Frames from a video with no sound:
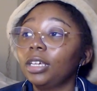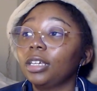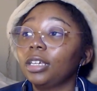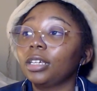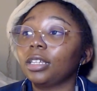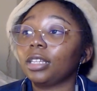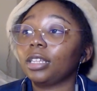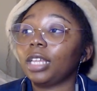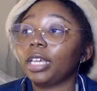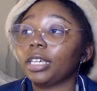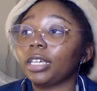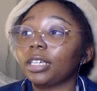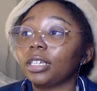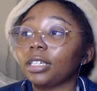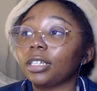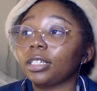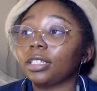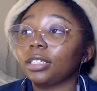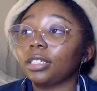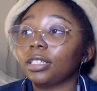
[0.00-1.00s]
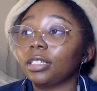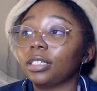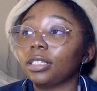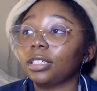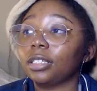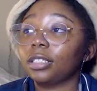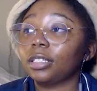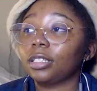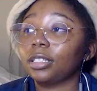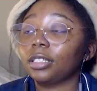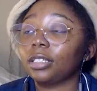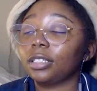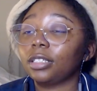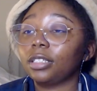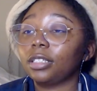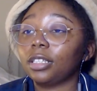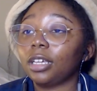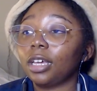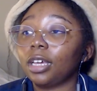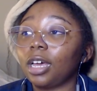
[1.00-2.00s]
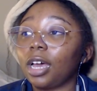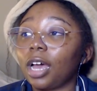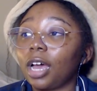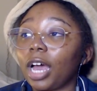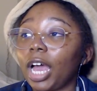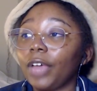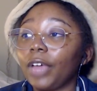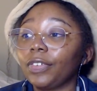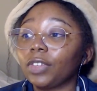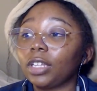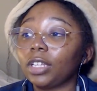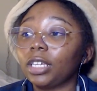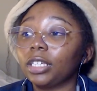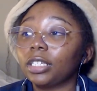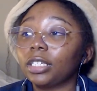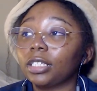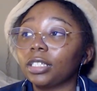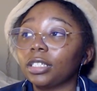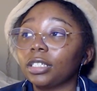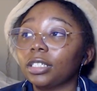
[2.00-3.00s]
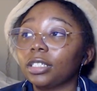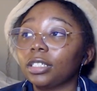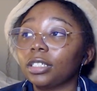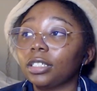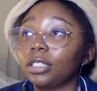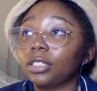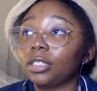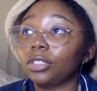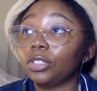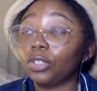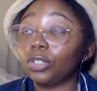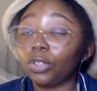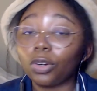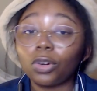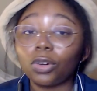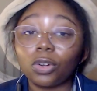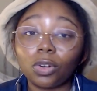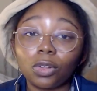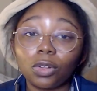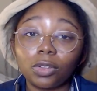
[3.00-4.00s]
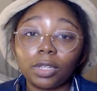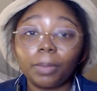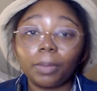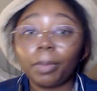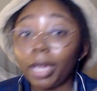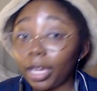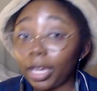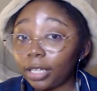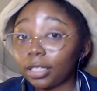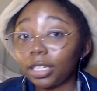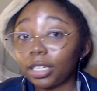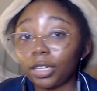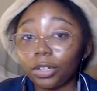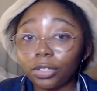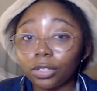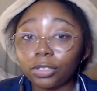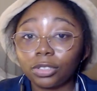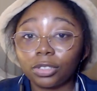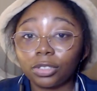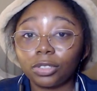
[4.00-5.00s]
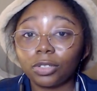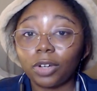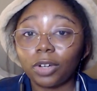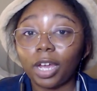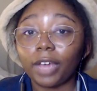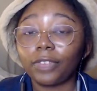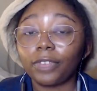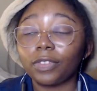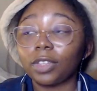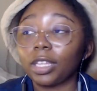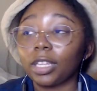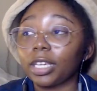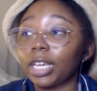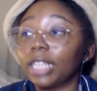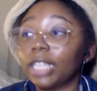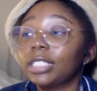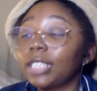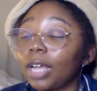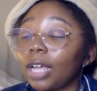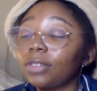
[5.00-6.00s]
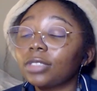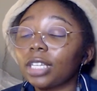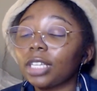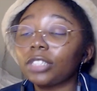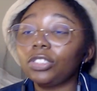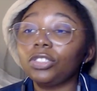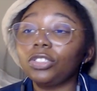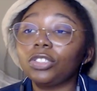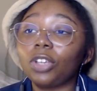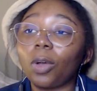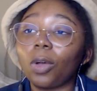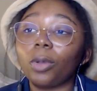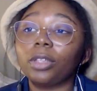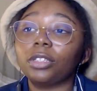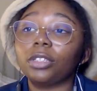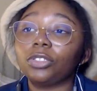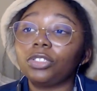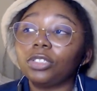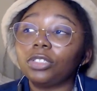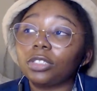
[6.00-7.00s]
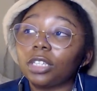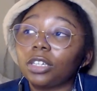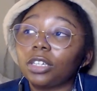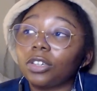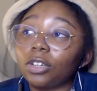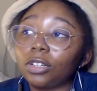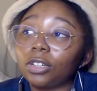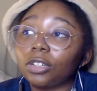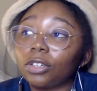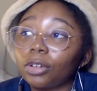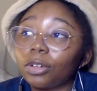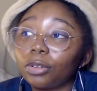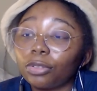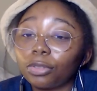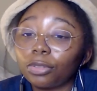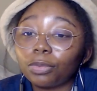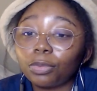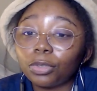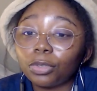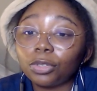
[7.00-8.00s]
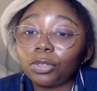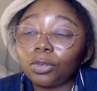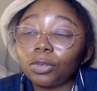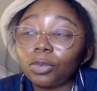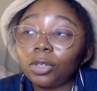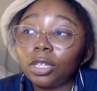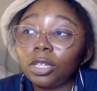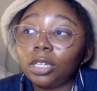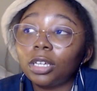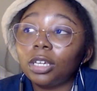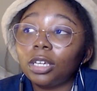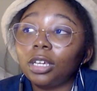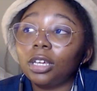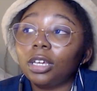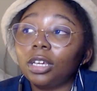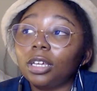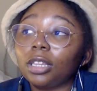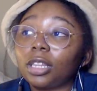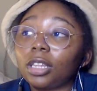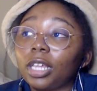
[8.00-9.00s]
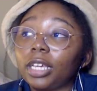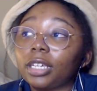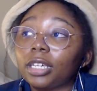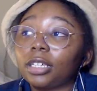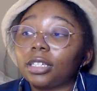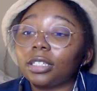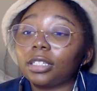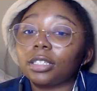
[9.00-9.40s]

like the I feel like the girl, the main character, I feel like it sounds like she's like gonna go through like